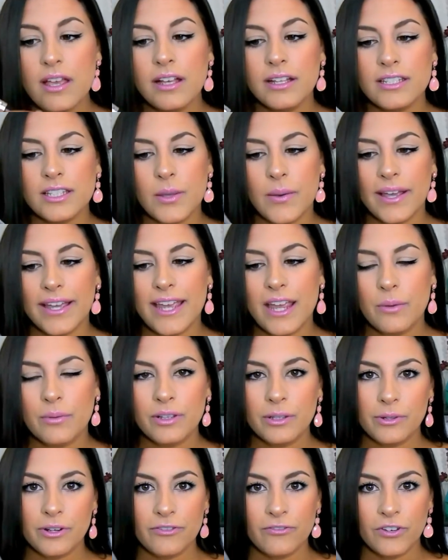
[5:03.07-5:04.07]
So I can't
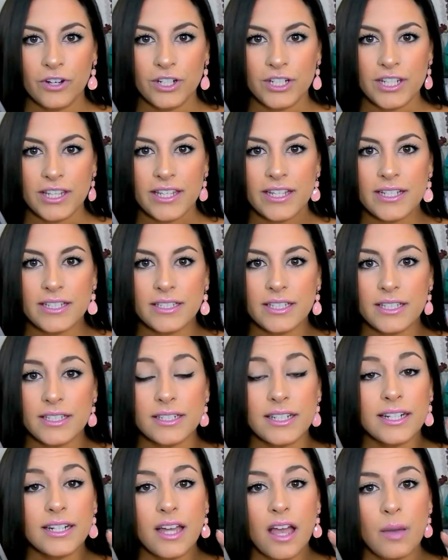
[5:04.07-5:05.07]
really refer to this. This
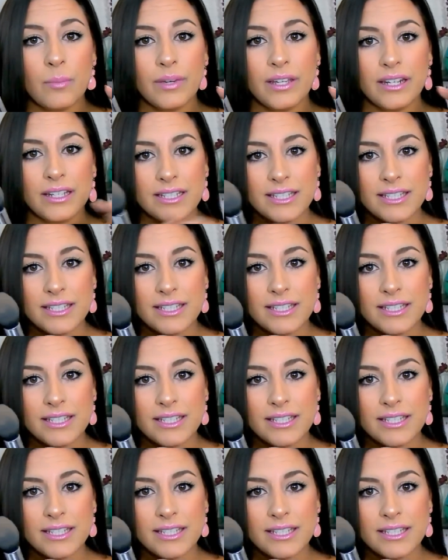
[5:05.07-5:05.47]
did come in a